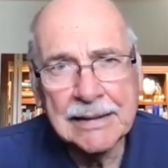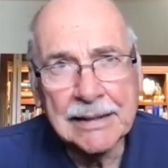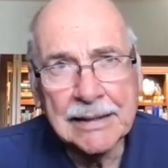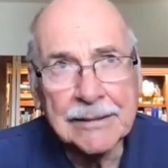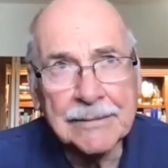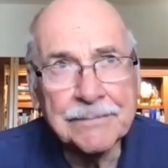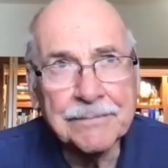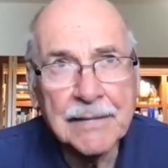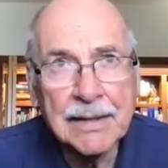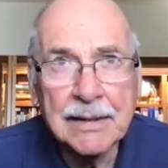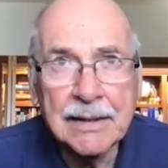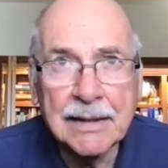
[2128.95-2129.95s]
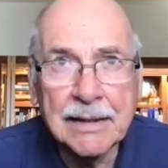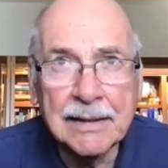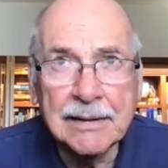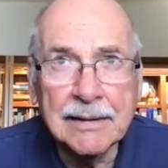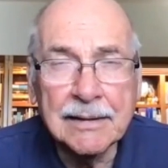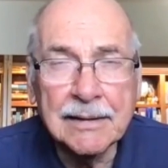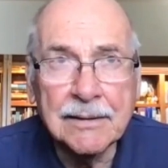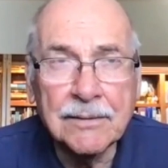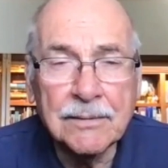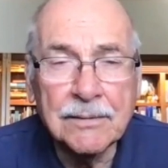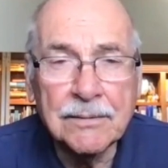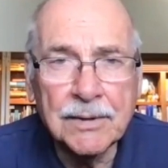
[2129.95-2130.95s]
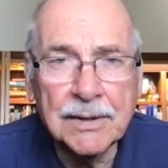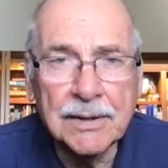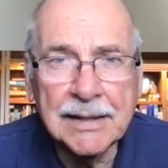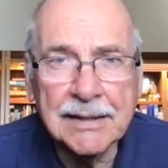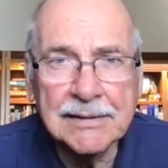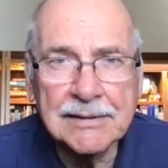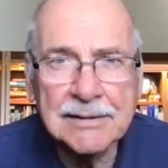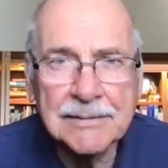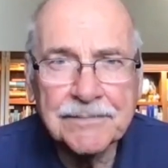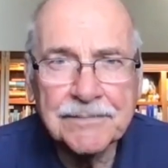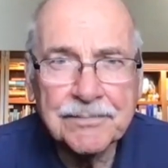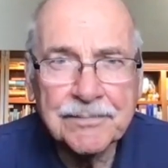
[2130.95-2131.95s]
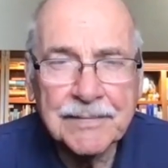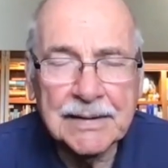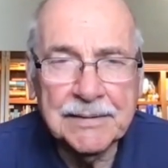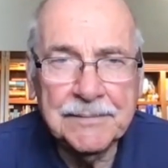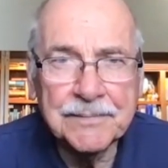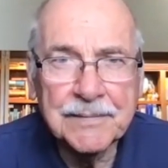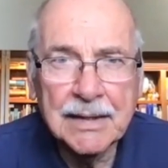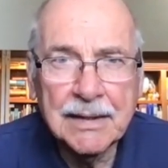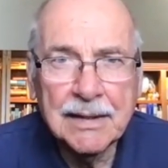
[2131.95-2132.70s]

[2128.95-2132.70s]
And one gets the